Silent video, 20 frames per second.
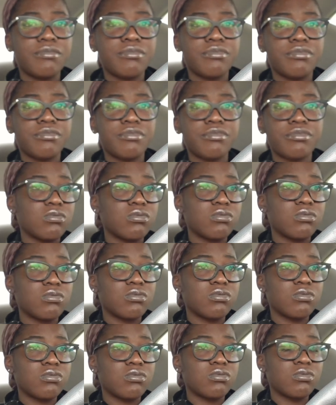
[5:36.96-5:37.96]

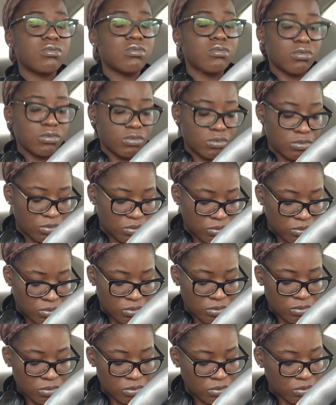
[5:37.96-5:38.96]

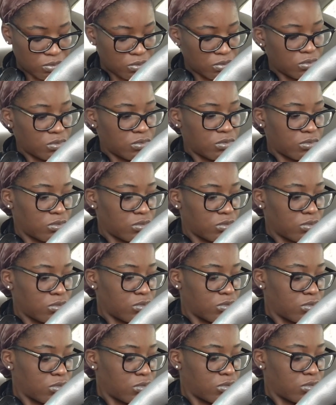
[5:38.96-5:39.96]

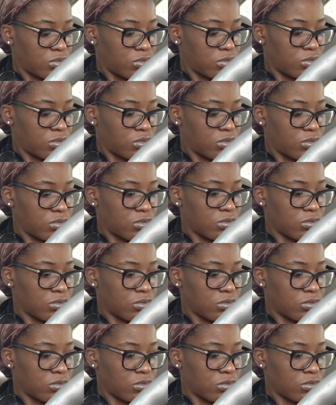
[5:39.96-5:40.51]
[no speech]